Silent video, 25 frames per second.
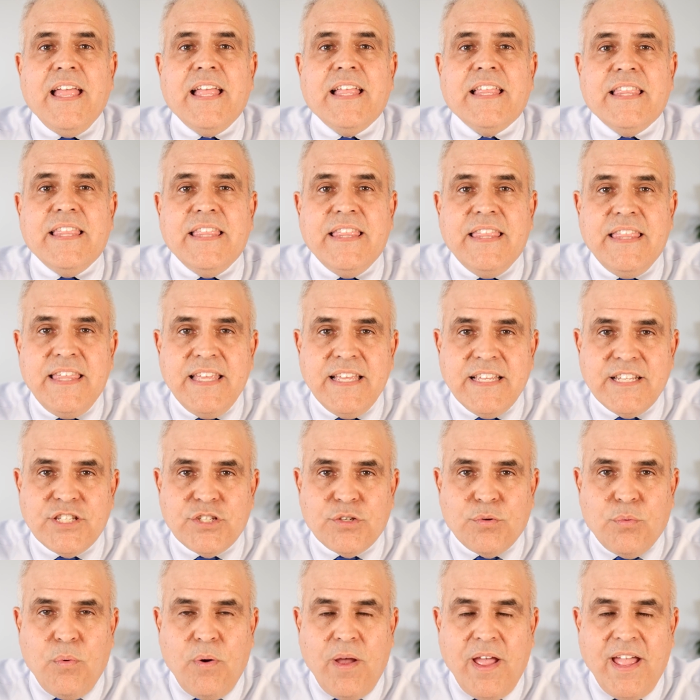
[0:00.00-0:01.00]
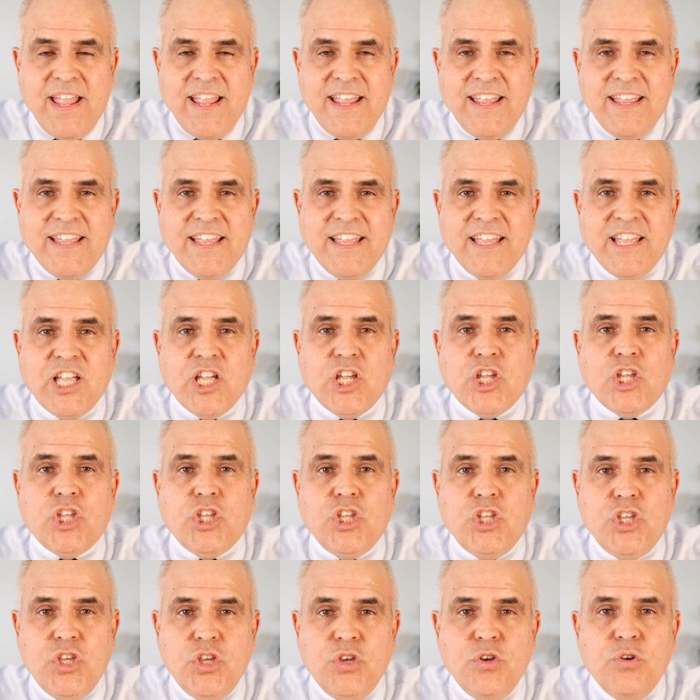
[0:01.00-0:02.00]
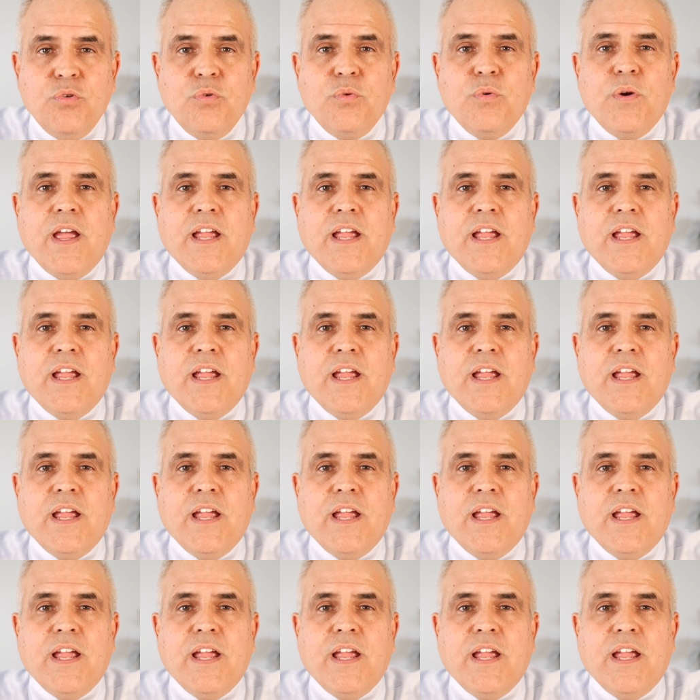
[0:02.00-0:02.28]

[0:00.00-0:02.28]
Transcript: This way, you